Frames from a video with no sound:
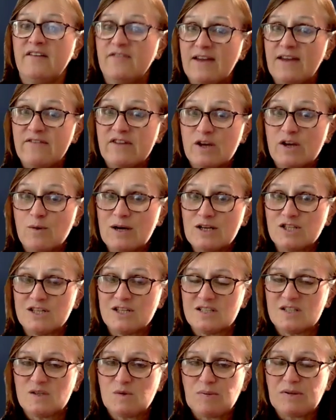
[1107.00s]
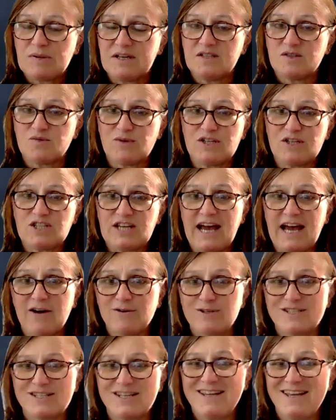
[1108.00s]
If you have any questions, please reach
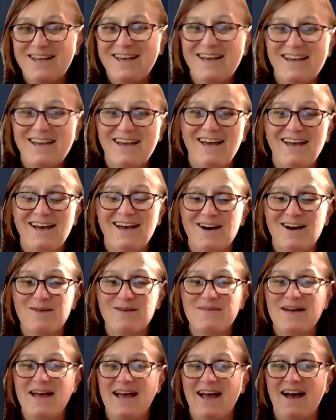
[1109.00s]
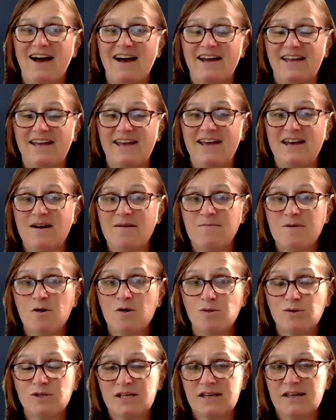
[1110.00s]
out. I
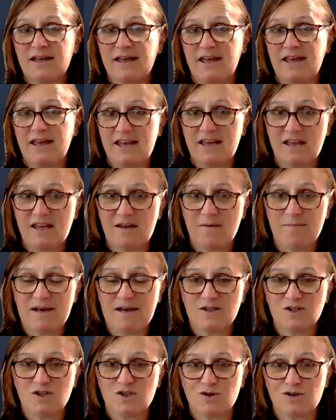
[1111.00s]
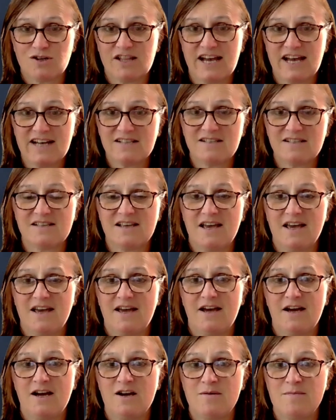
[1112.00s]
am holding a master class.
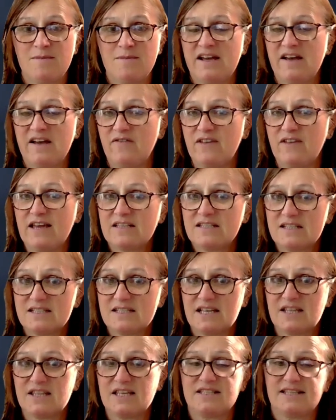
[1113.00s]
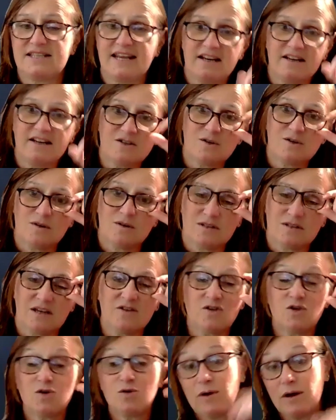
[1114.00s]
Have yet to set the date. As soon
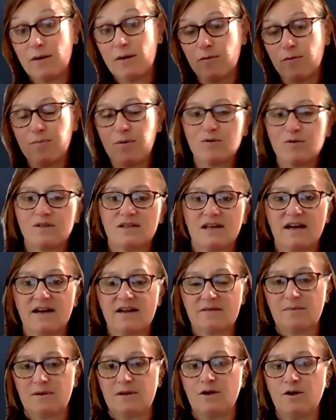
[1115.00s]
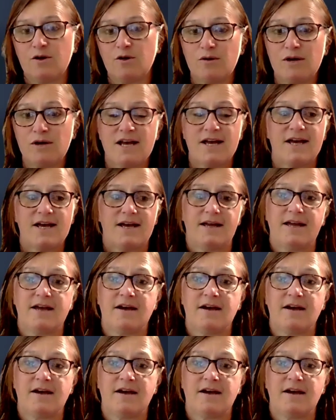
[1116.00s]
as I do, I will post that below.